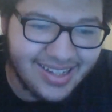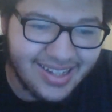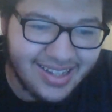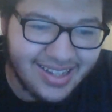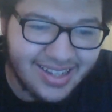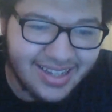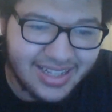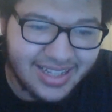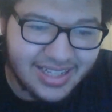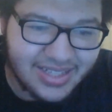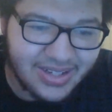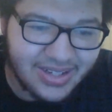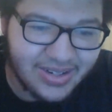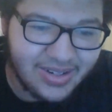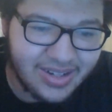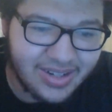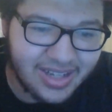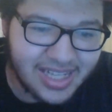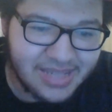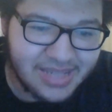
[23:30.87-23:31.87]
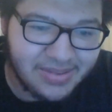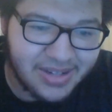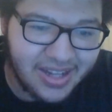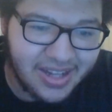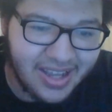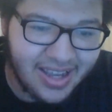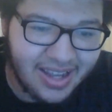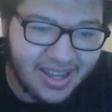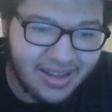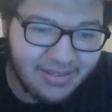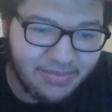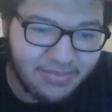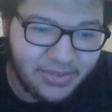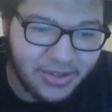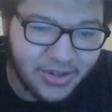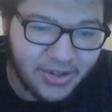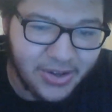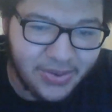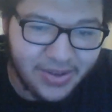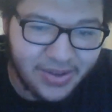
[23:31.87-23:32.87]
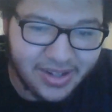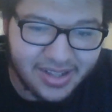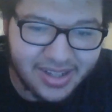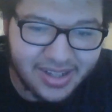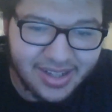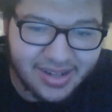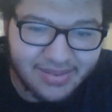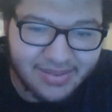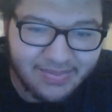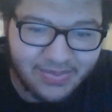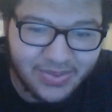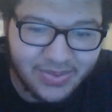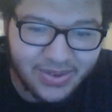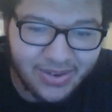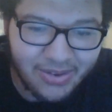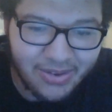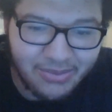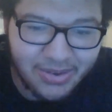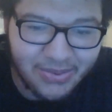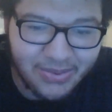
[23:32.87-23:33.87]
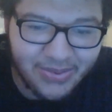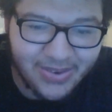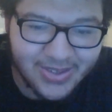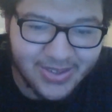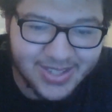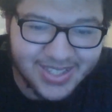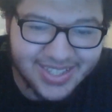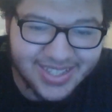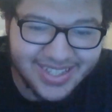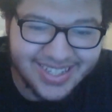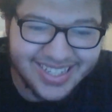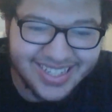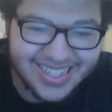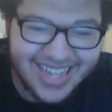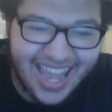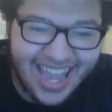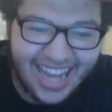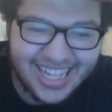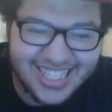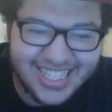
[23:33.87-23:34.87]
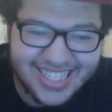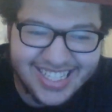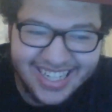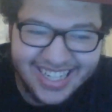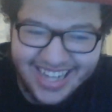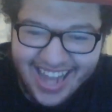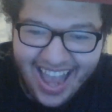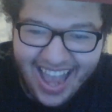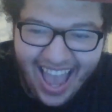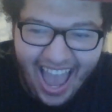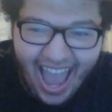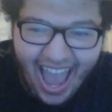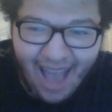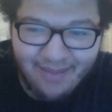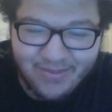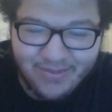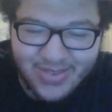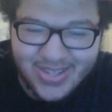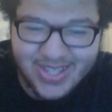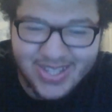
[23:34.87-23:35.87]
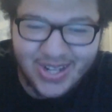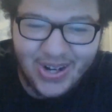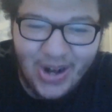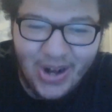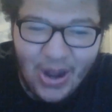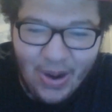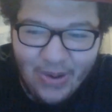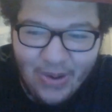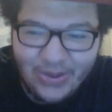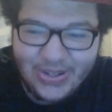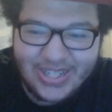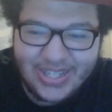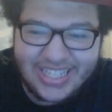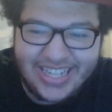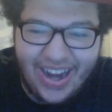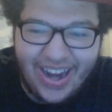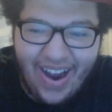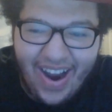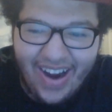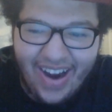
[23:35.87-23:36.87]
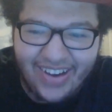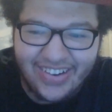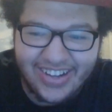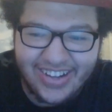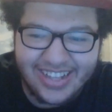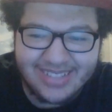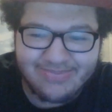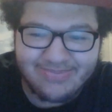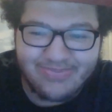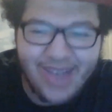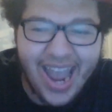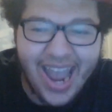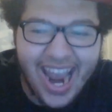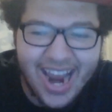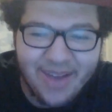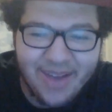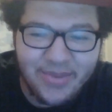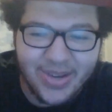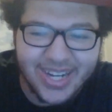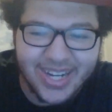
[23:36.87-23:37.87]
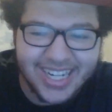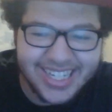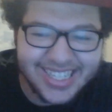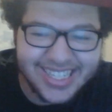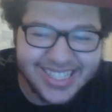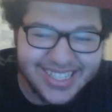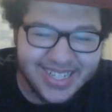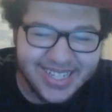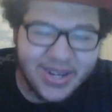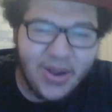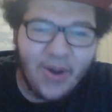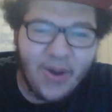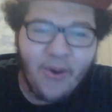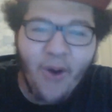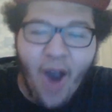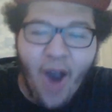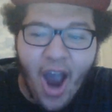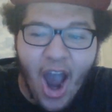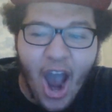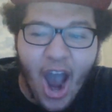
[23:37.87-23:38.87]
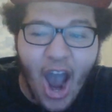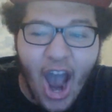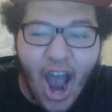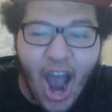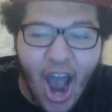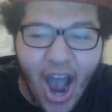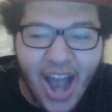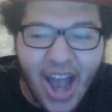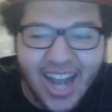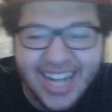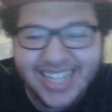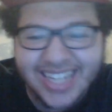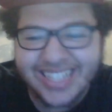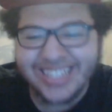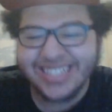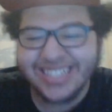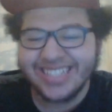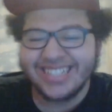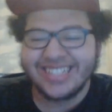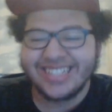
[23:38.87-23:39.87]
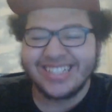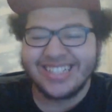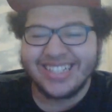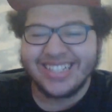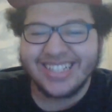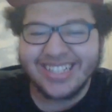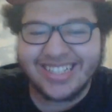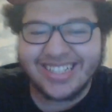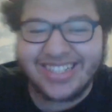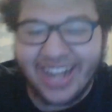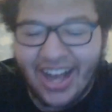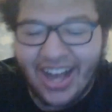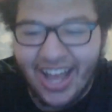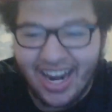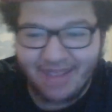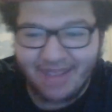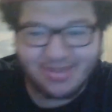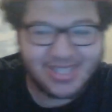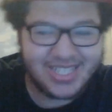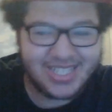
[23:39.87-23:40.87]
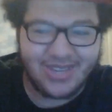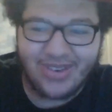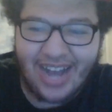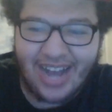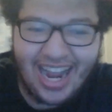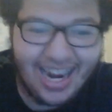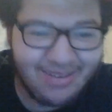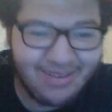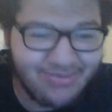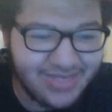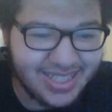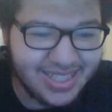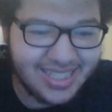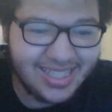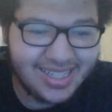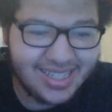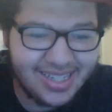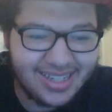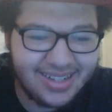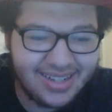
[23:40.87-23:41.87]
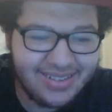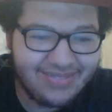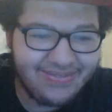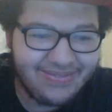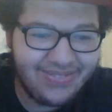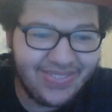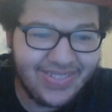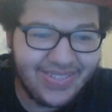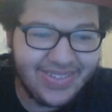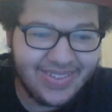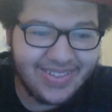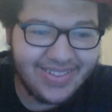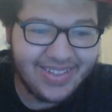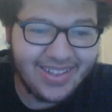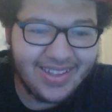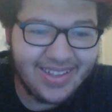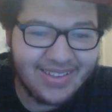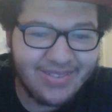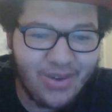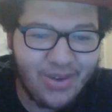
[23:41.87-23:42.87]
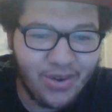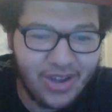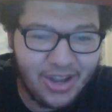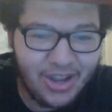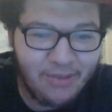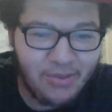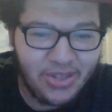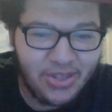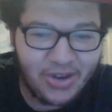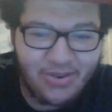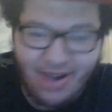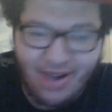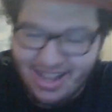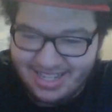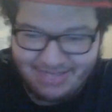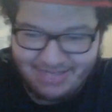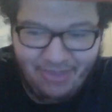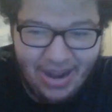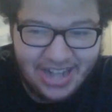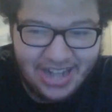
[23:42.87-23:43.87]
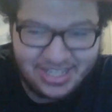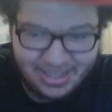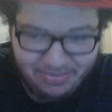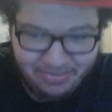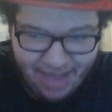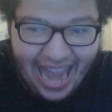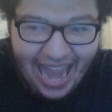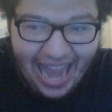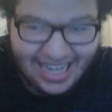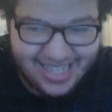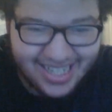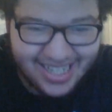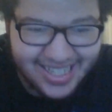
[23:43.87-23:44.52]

It sure does, but hey, you know what, kid? It'll be worse. Next, absolute carnage, baby! Ah! God, I'm so hyped. Okay, you put the credits page in the back.